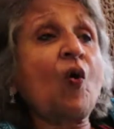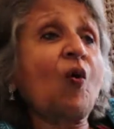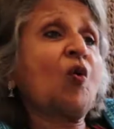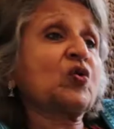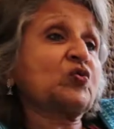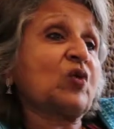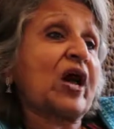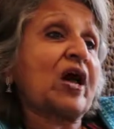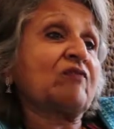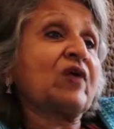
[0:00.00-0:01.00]
or to
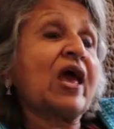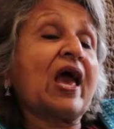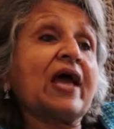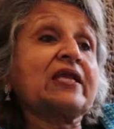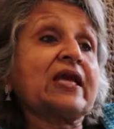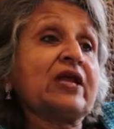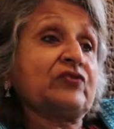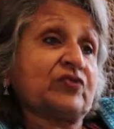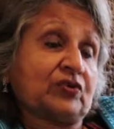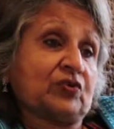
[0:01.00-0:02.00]
have an
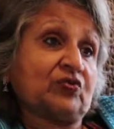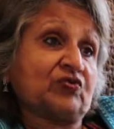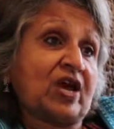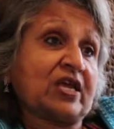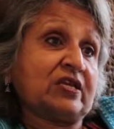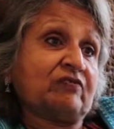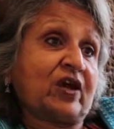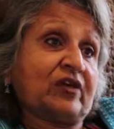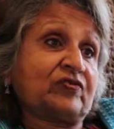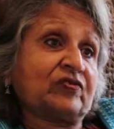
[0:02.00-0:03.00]
intrauterine
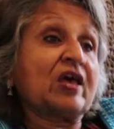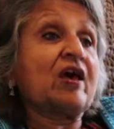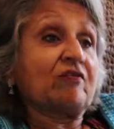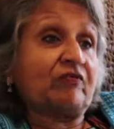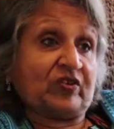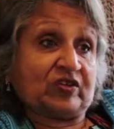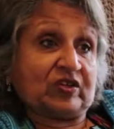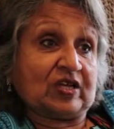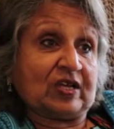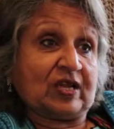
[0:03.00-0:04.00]
device fitted
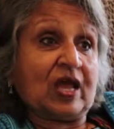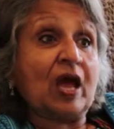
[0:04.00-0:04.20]
in.